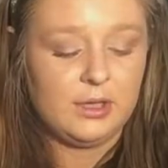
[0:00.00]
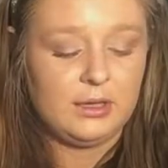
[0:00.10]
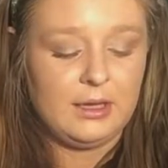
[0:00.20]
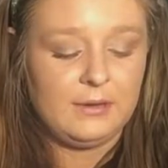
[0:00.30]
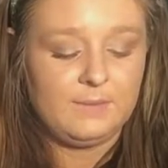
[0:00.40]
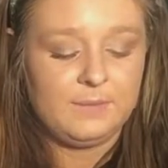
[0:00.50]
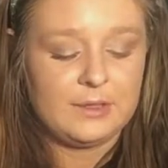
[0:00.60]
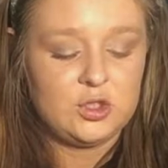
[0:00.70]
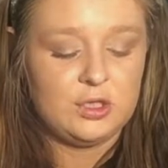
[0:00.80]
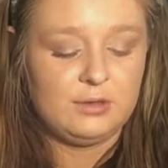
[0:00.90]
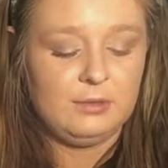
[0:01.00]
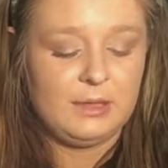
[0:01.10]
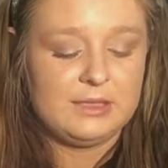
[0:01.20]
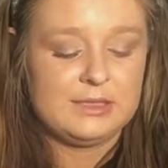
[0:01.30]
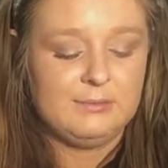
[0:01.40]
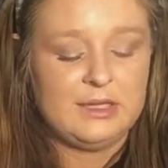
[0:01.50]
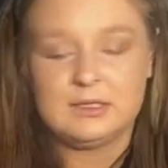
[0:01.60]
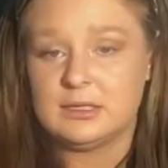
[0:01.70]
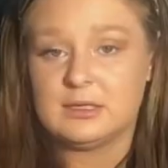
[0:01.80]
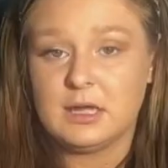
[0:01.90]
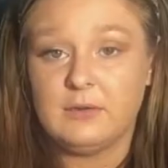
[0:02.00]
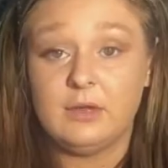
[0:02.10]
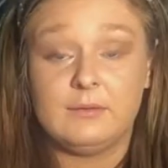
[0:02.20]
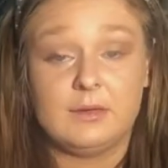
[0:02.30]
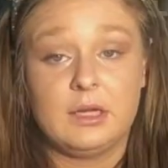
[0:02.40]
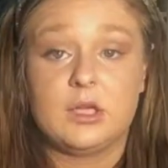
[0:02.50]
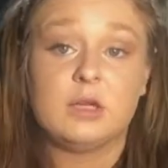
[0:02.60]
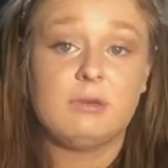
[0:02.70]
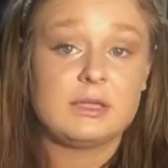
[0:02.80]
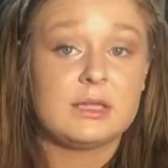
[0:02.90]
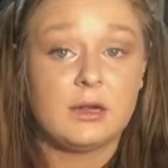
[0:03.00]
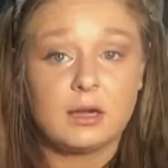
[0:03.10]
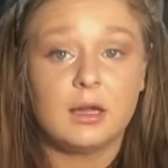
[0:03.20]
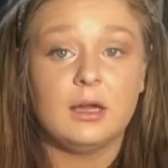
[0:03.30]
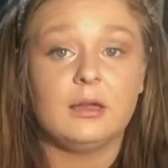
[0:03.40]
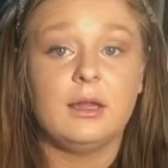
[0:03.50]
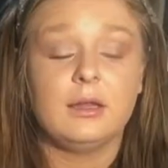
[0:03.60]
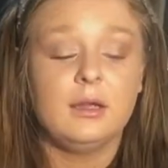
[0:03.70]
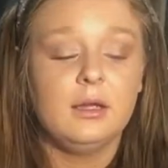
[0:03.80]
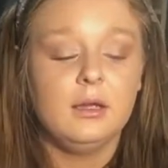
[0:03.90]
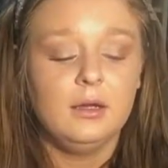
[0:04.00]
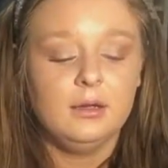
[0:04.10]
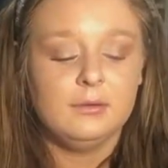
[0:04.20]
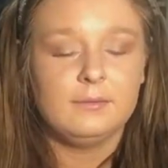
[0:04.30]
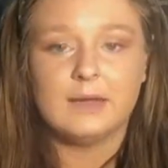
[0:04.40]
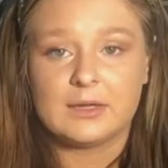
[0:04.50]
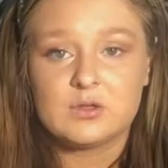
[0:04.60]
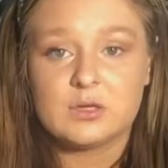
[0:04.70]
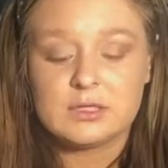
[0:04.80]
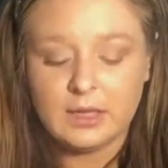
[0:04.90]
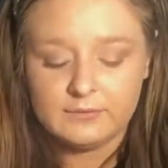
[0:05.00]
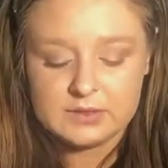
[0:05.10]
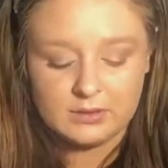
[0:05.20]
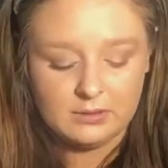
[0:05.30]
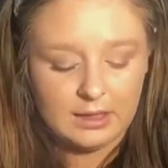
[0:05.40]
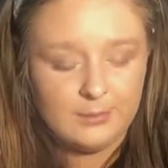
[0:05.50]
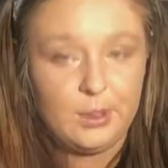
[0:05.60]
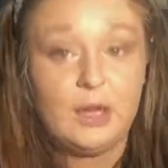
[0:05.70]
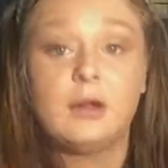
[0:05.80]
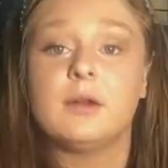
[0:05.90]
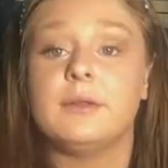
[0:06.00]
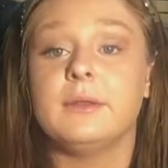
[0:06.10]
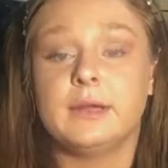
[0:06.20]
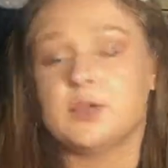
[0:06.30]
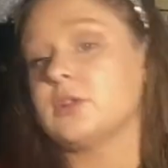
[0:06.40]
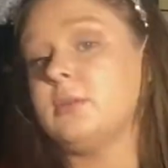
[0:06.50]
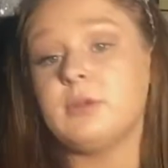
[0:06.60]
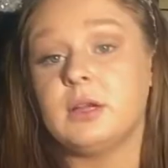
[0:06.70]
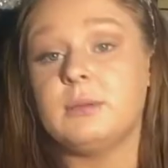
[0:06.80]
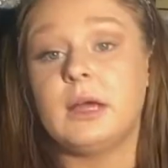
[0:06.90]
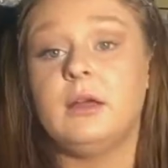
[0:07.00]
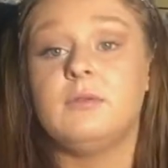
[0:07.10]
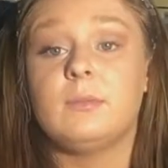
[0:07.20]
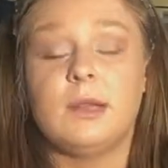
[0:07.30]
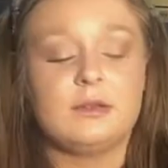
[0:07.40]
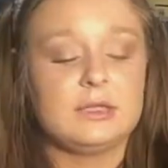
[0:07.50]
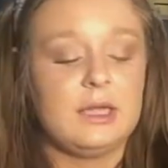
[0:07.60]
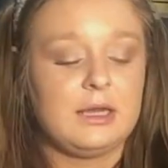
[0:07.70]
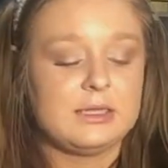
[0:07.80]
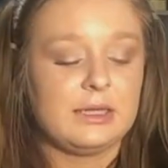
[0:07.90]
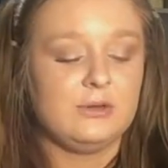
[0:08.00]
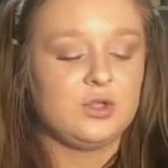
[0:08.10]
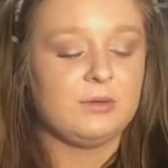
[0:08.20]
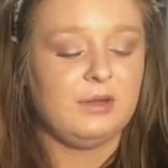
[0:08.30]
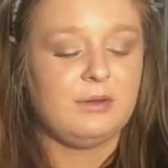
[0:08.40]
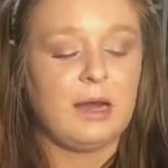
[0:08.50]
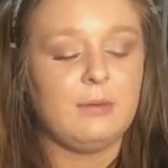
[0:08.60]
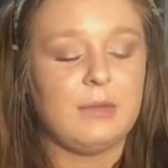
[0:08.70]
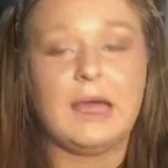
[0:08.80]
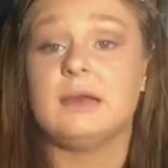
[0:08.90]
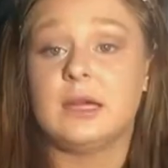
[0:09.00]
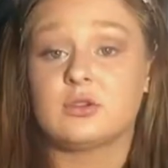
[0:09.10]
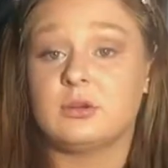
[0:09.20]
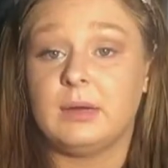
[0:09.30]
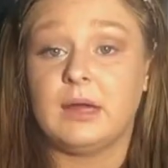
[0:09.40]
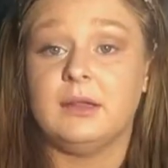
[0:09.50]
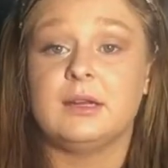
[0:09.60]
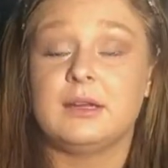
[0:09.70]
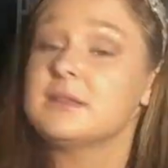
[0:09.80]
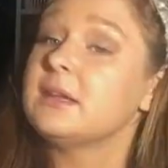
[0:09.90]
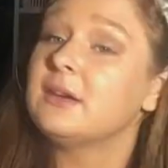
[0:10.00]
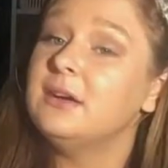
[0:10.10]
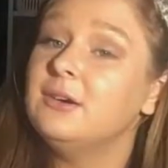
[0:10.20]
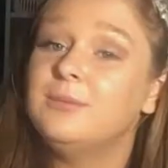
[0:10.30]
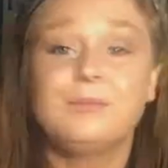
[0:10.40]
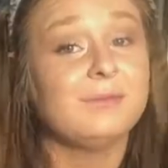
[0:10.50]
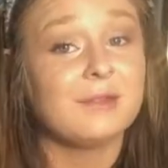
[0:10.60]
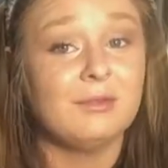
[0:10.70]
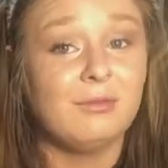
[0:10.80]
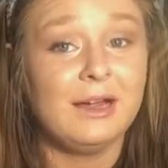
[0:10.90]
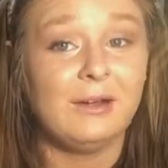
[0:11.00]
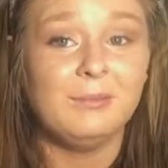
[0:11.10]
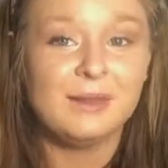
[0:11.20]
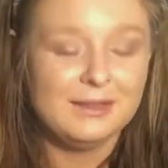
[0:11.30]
but, like, she only buys the basic stuff, like foundation, mascara, like, that sort of stuff. So I bought her the Naturally Pretty palette for Mother's Day because I knew she really wanted a matte natural palette, and I was like, oh, well.